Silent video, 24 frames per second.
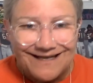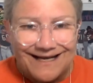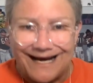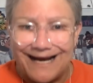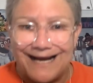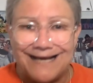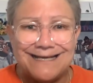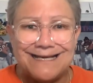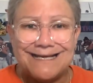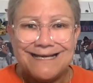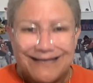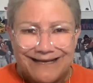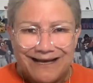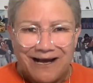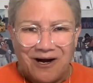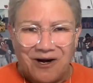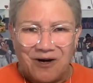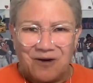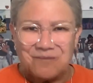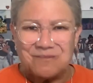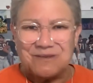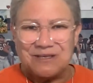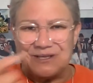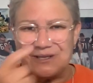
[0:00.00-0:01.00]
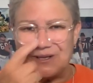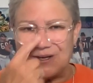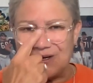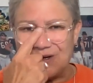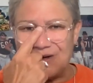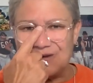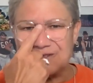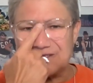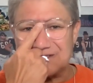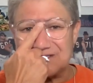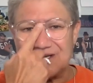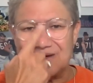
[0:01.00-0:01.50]
I need help, you
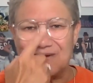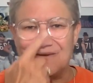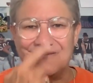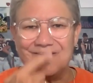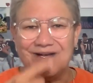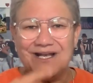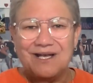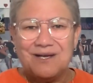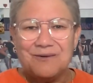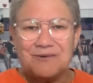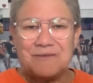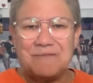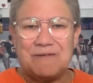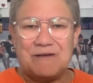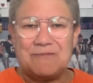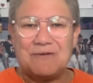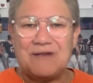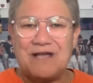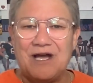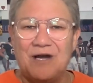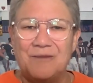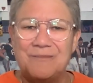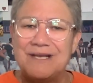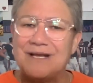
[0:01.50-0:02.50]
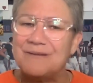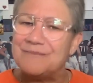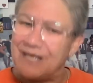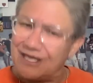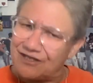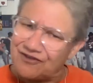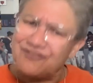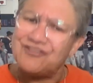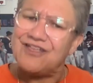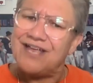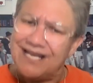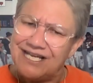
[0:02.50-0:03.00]
know. So when people help me, I'm
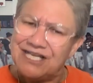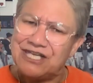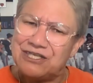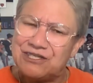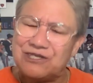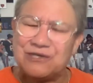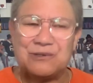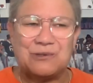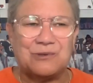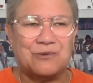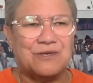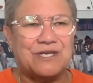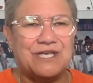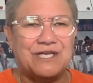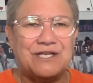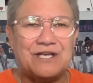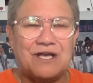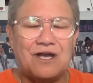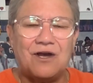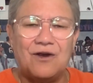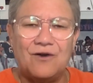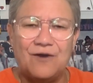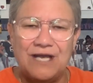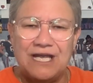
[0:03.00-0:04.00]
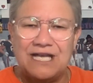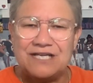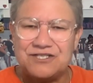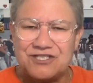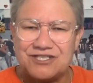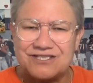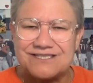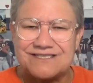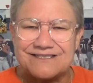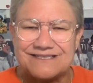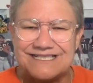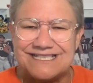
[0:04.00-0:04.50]
like, thank you, you know, and
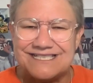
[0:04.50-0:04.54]
just,